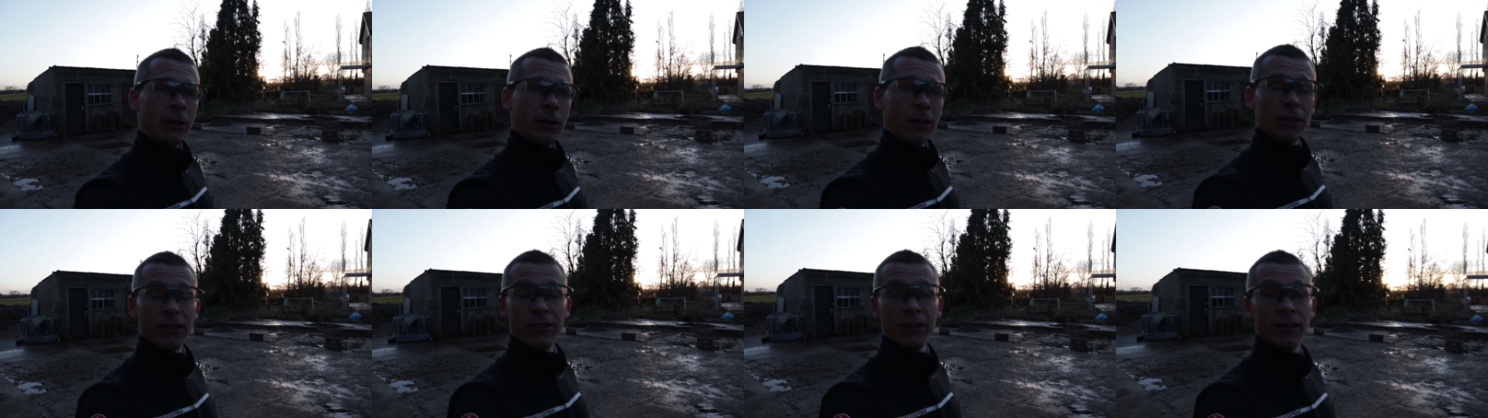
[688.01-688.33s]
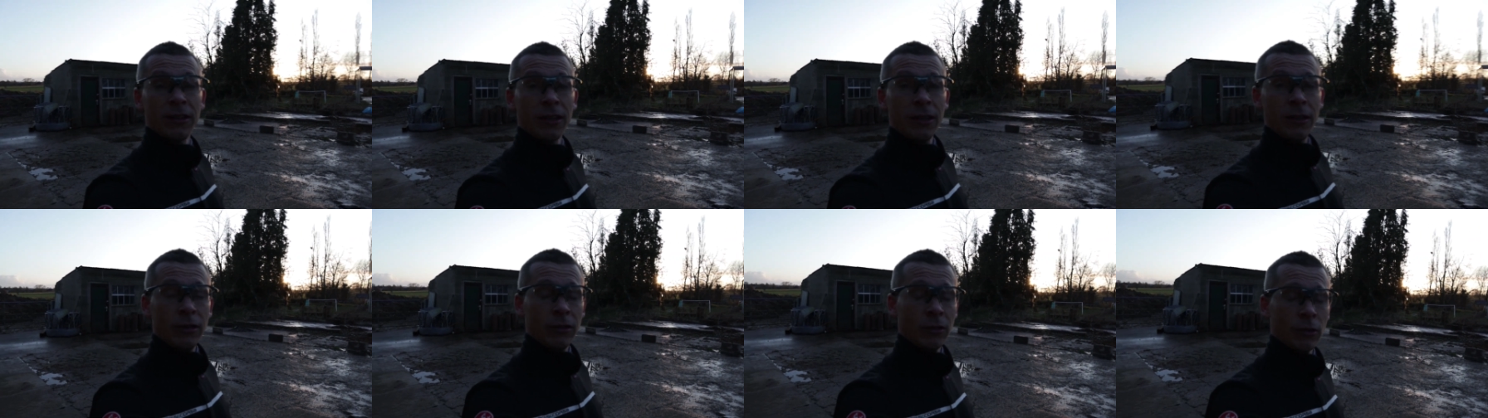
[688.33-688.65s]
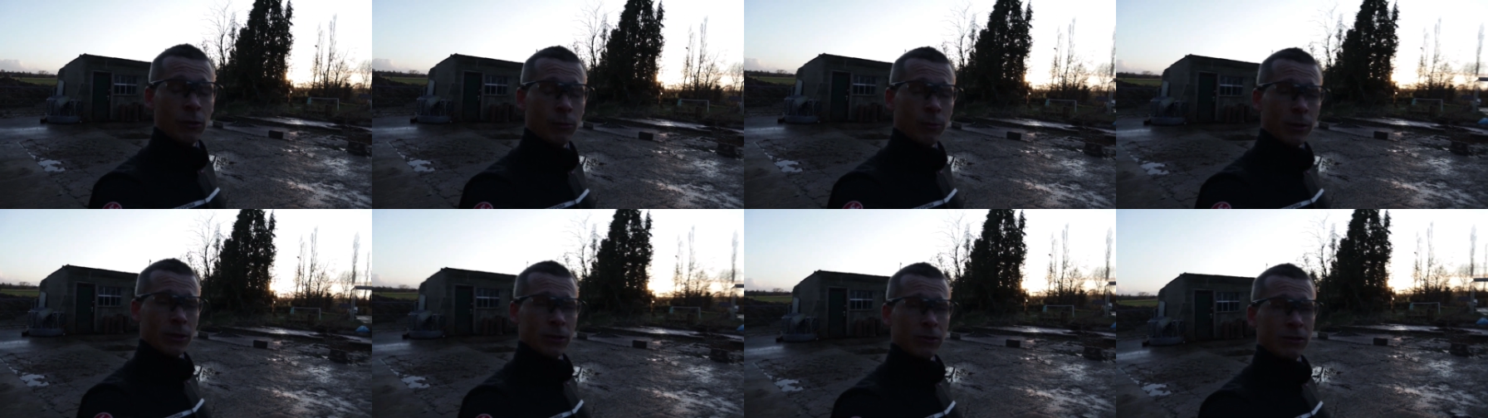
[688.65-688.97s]
underneath
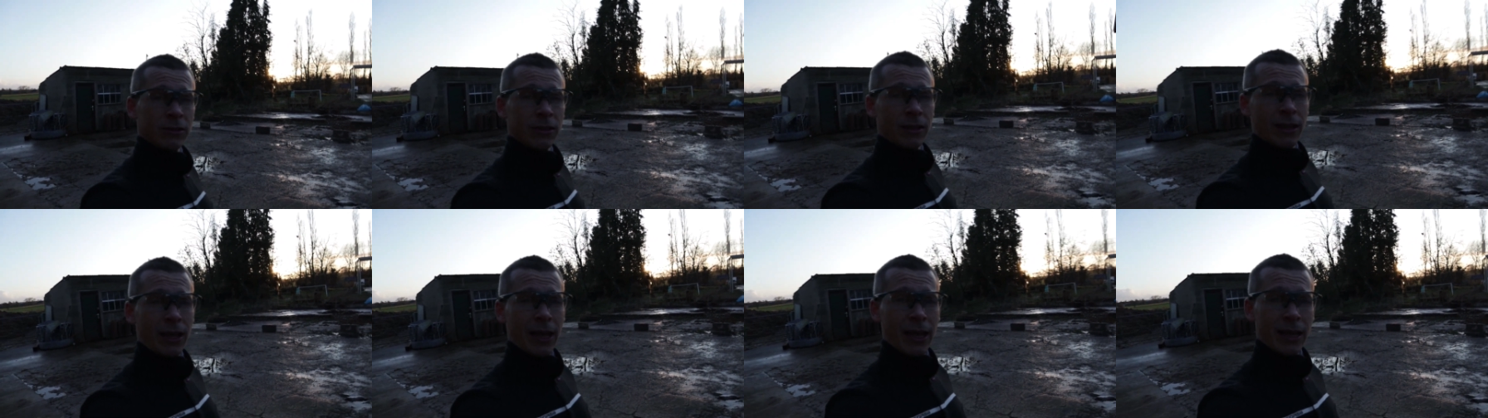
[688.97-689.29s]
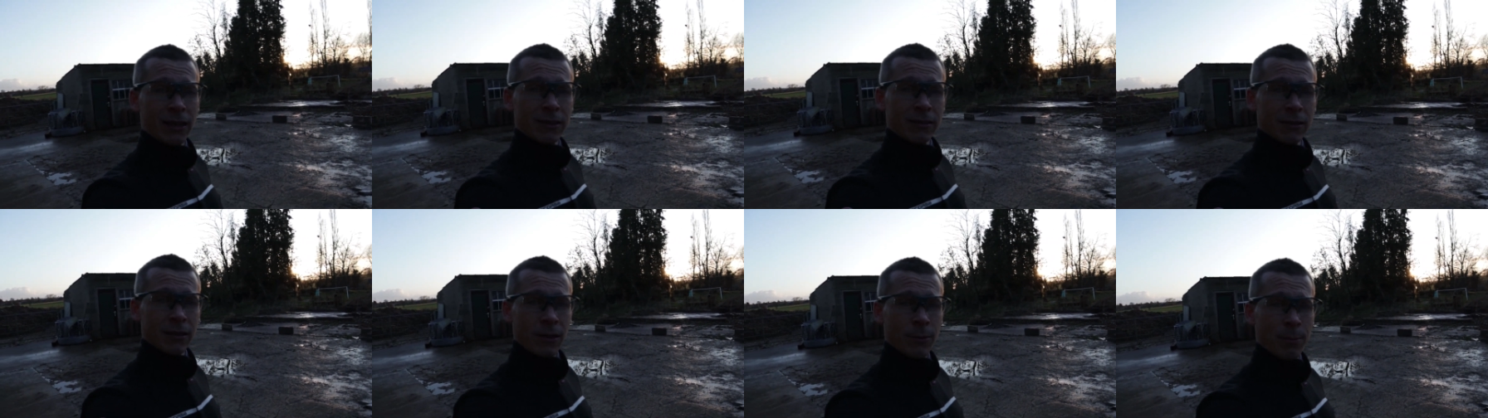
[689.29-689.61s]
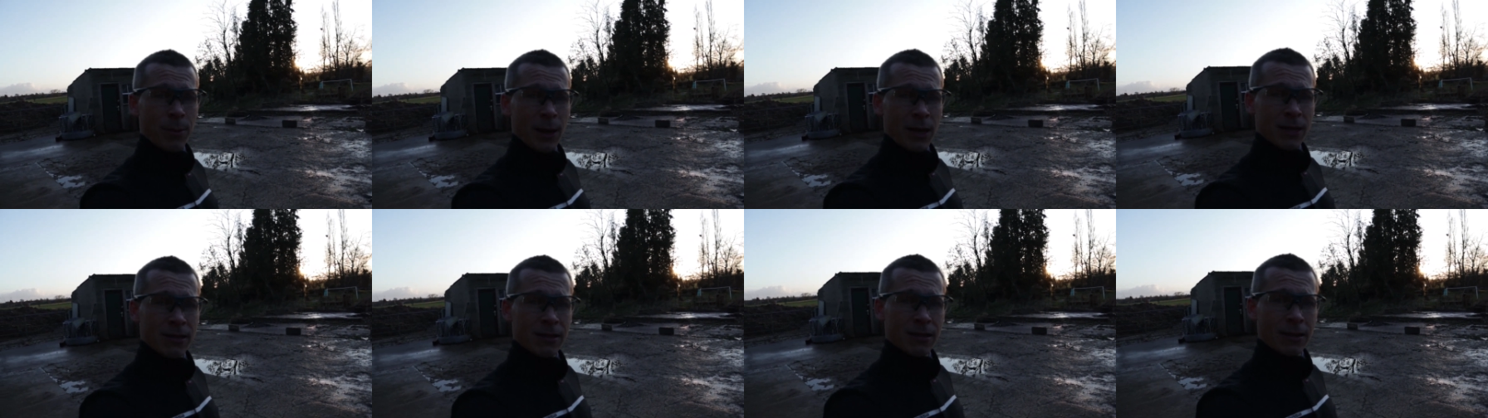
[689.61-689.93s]
almost as a
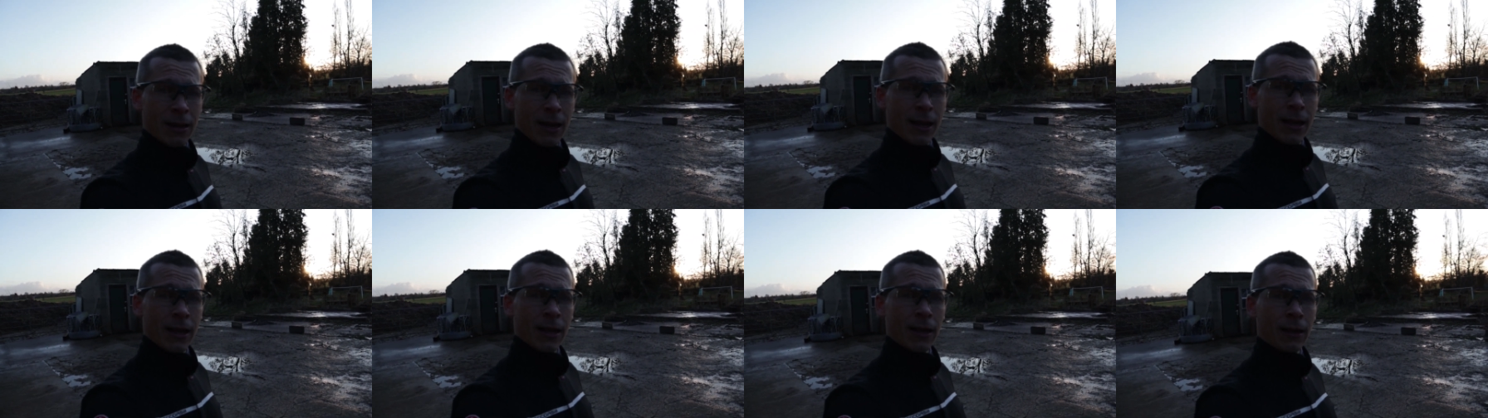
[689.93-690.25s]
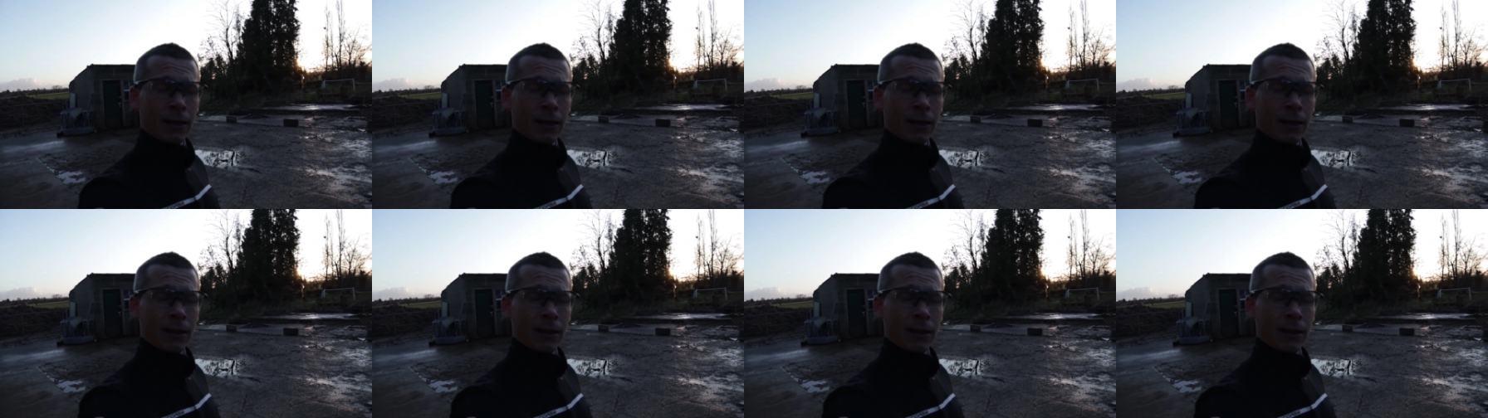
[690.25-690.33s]
base layer,